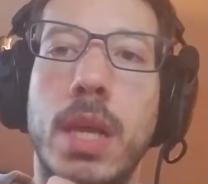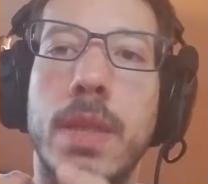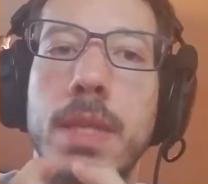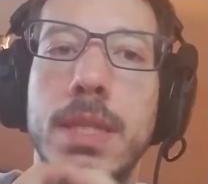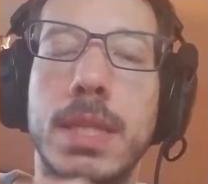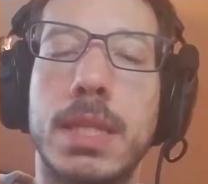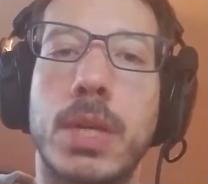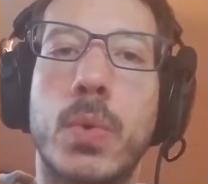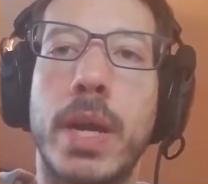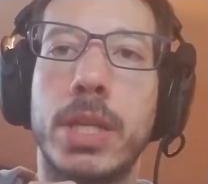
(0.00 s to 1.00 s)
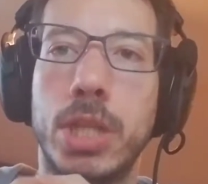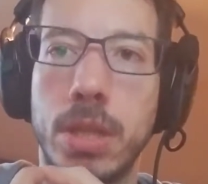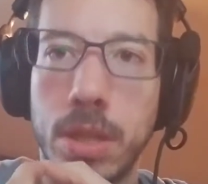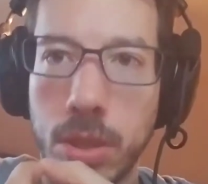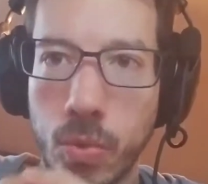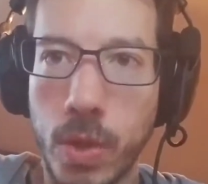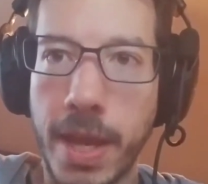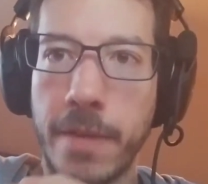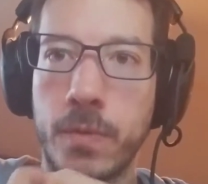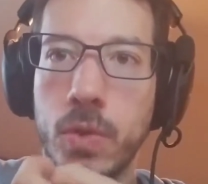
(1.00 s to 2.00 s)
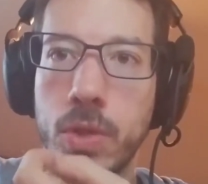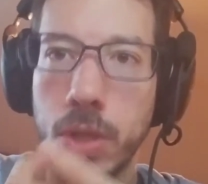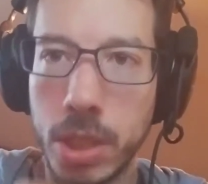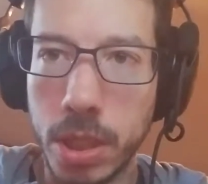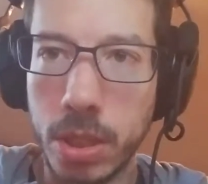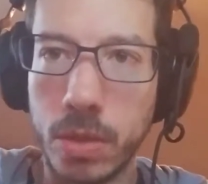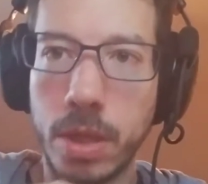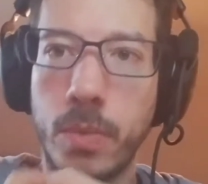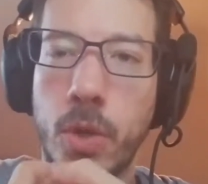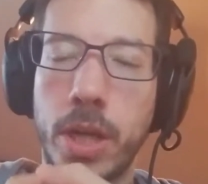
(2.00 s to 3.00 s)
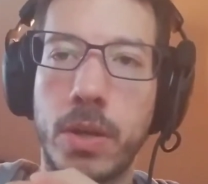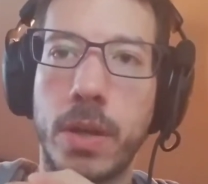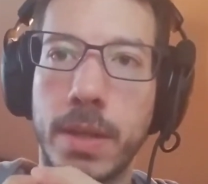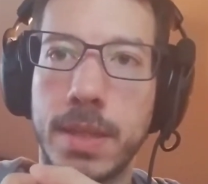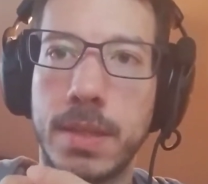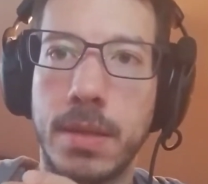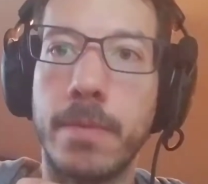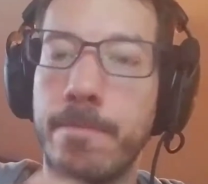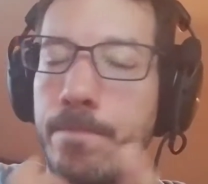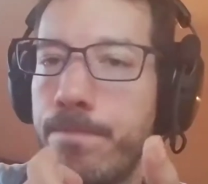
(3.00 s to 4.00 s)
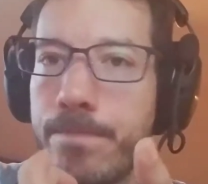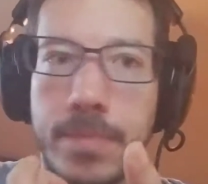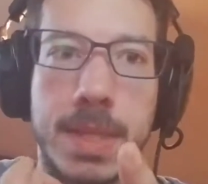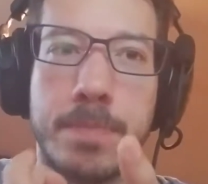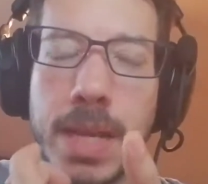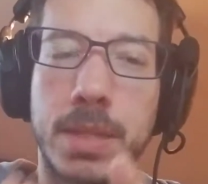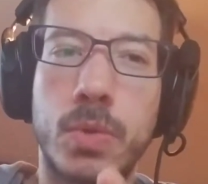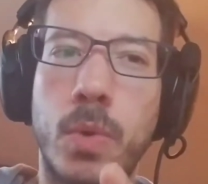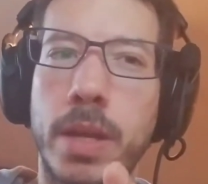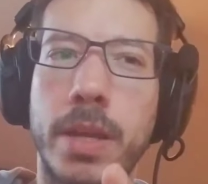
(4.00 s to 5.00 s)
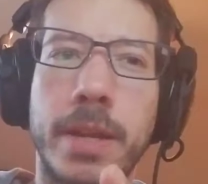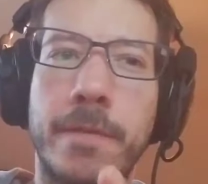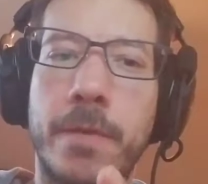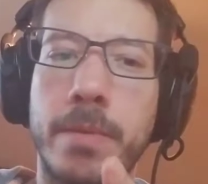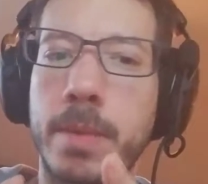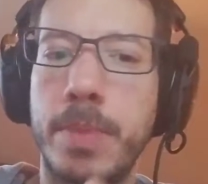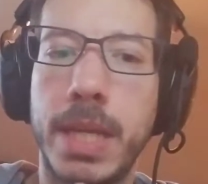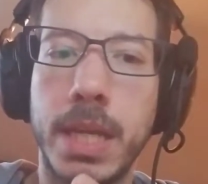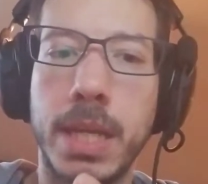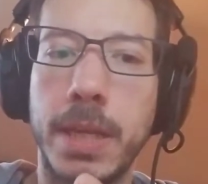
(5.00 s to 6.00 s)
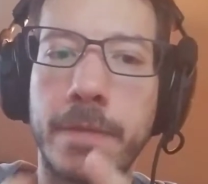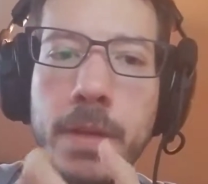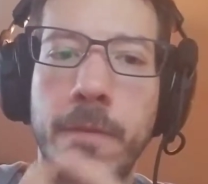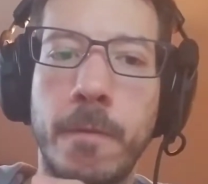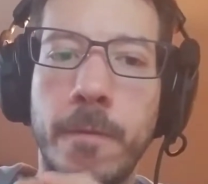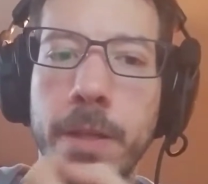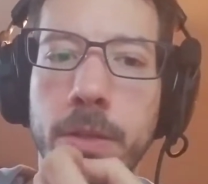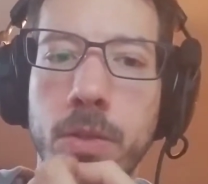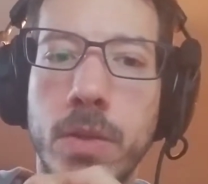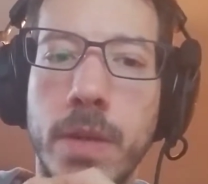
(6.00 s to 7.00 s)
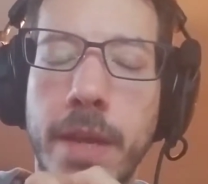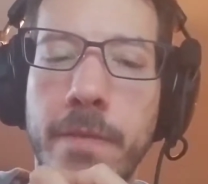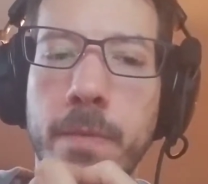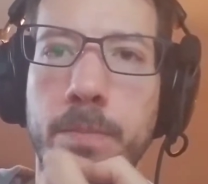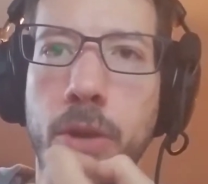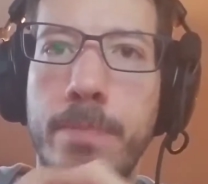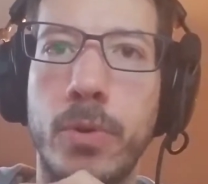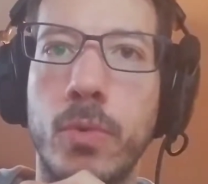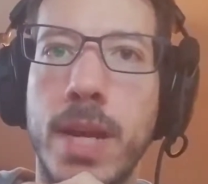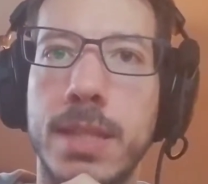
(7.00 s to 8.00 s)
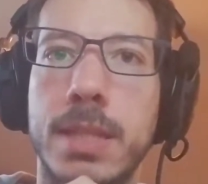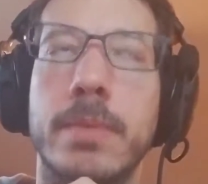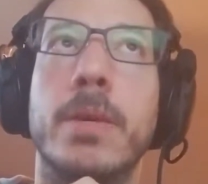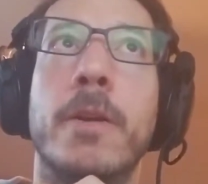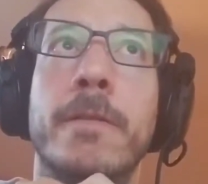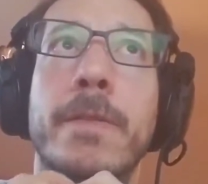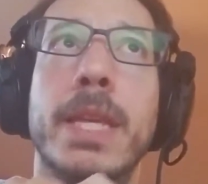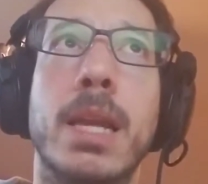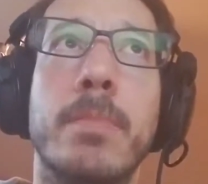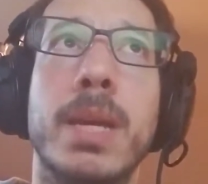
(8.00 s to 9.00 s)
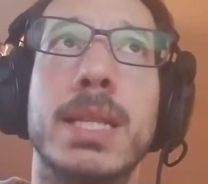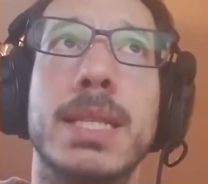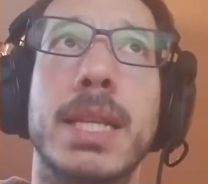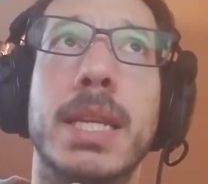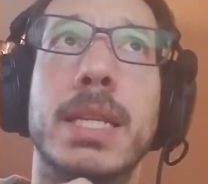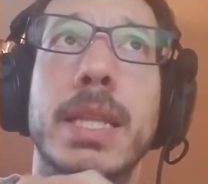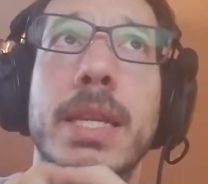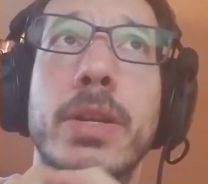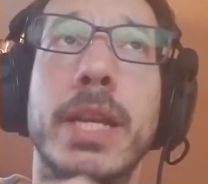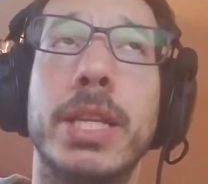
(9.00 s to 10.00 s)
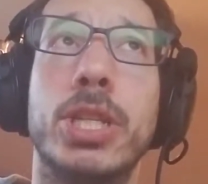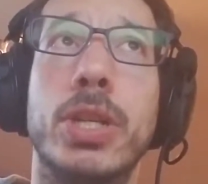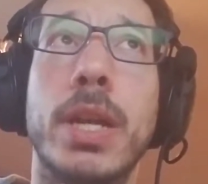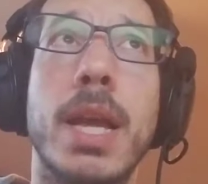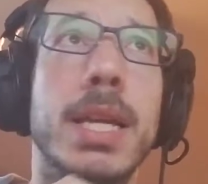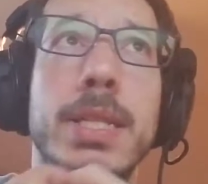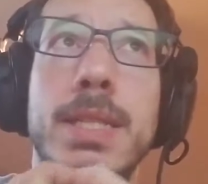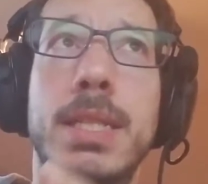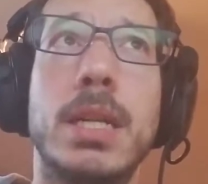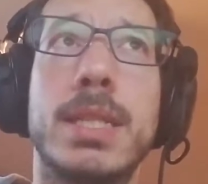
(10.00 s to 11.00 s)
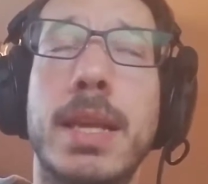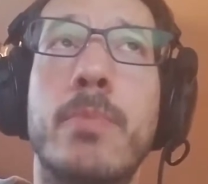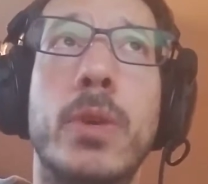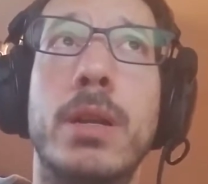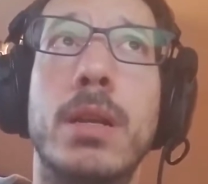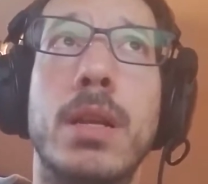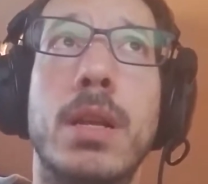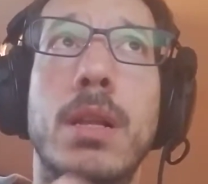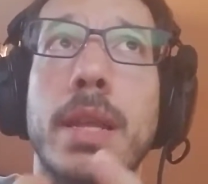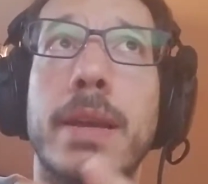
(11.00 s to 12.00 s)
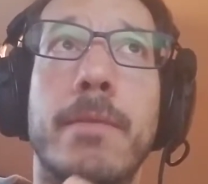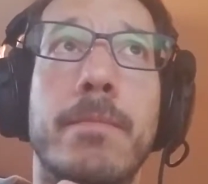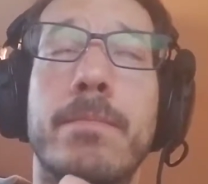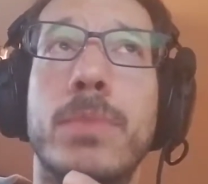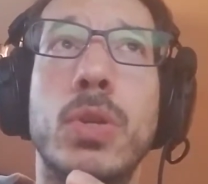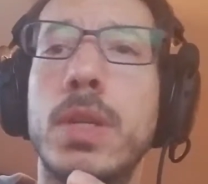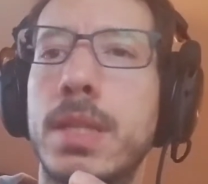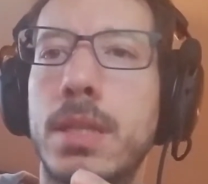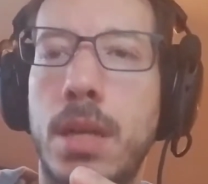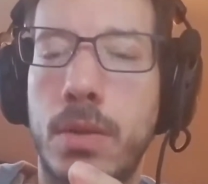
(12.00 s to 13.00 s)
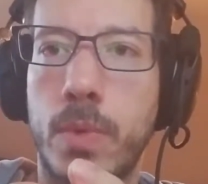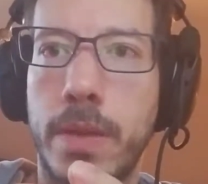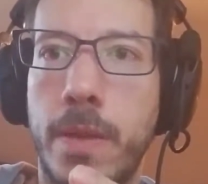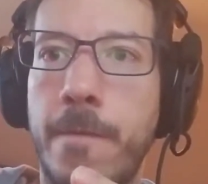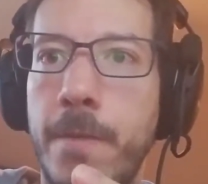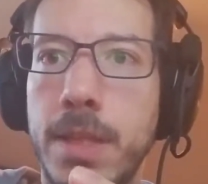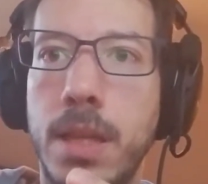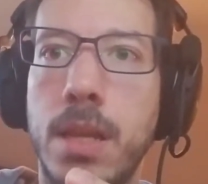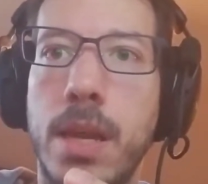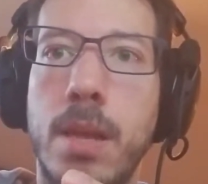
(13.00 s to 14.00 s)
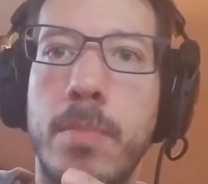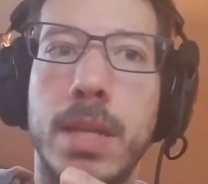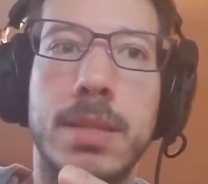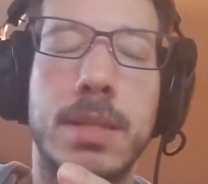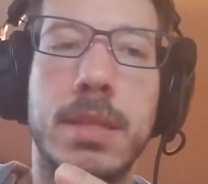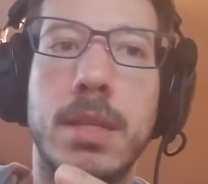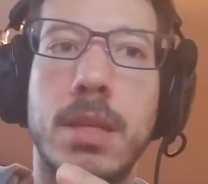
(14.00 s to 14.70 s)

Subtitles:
this is a question you will have to continually work on. It's best to work on it from the beginning, even if you feel you don't have a proper grasp of the elements yet and their nature. Just start somewhere. Like, you can start with the physical elements: